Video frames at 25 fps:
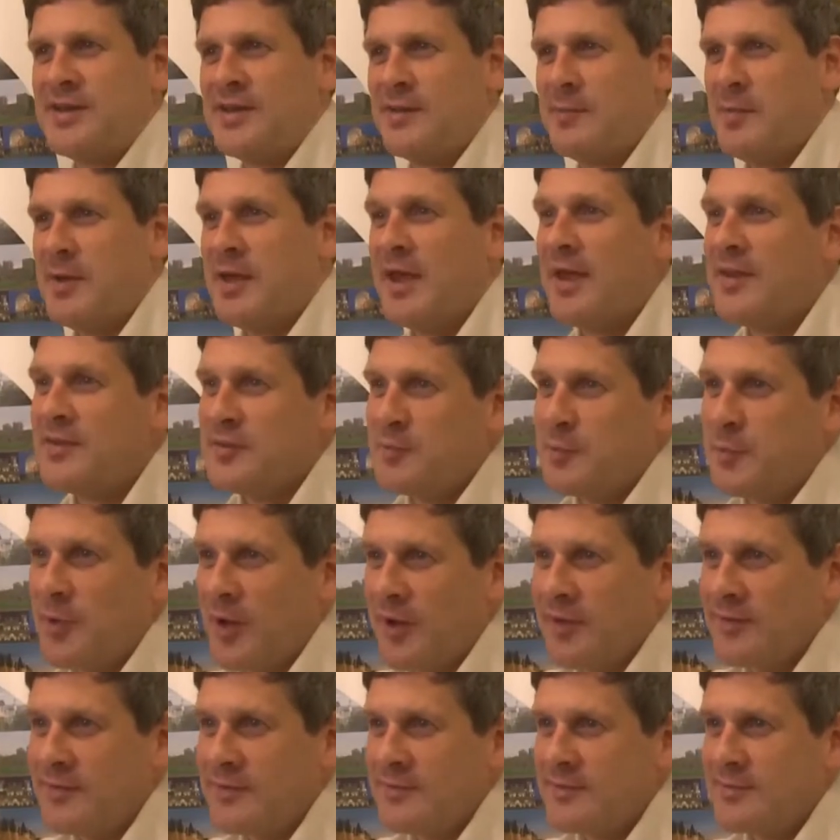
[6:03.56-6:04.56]
the big
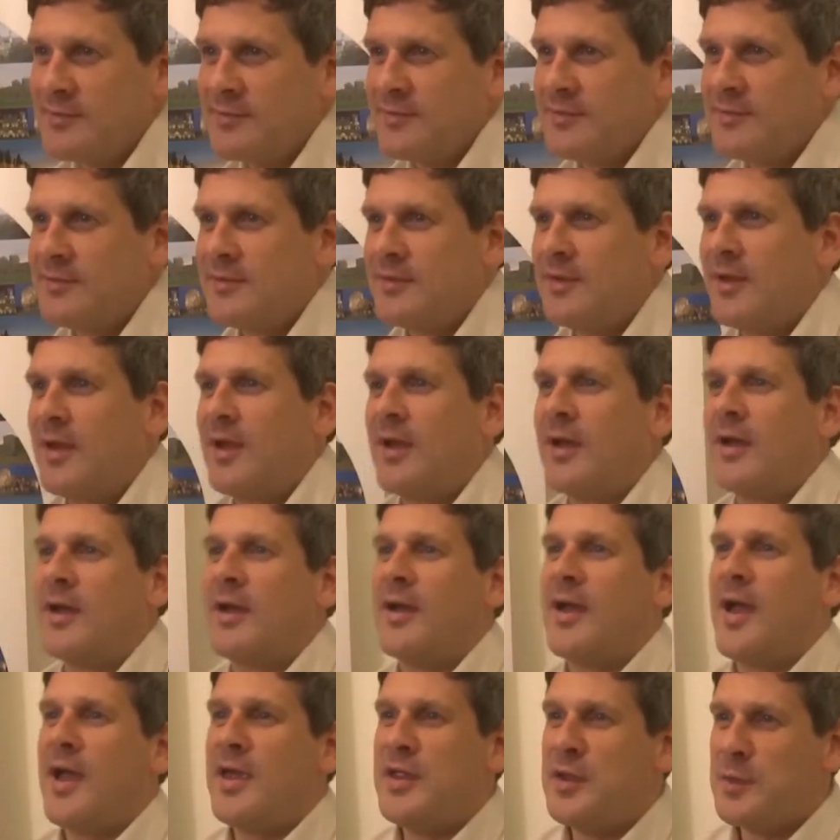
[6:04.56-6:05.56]
enterprise.
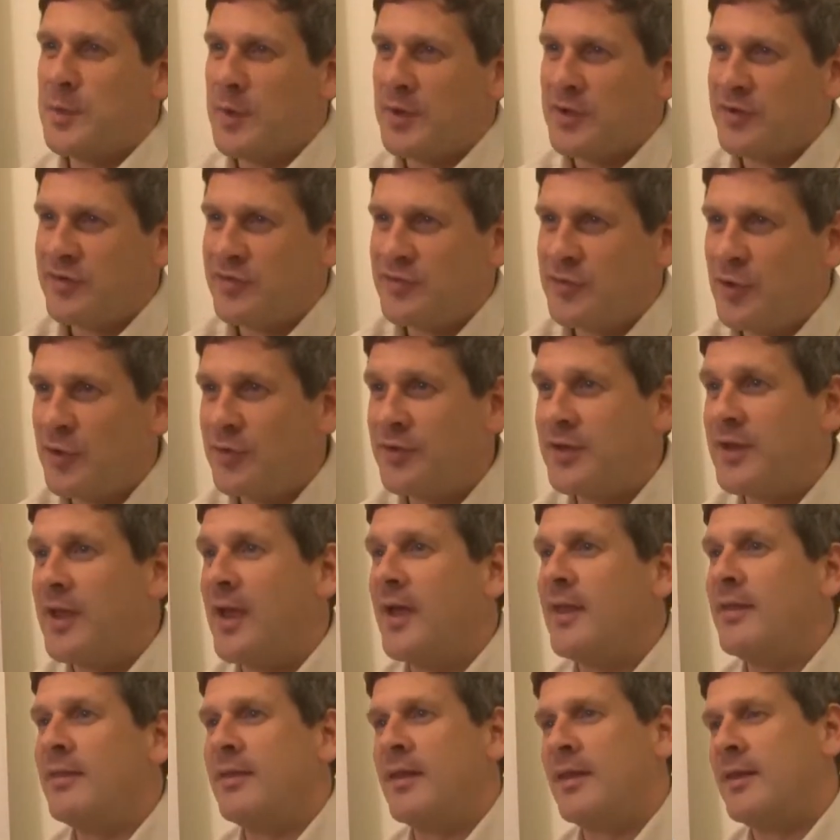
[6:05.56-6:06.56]
And you want to start
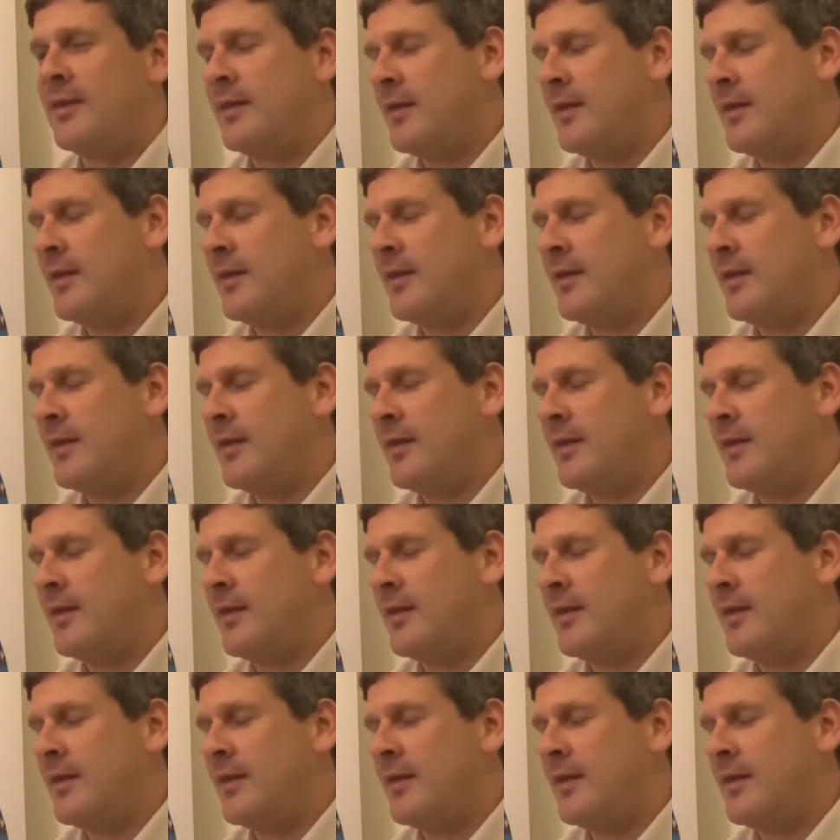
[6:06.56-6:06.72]
again.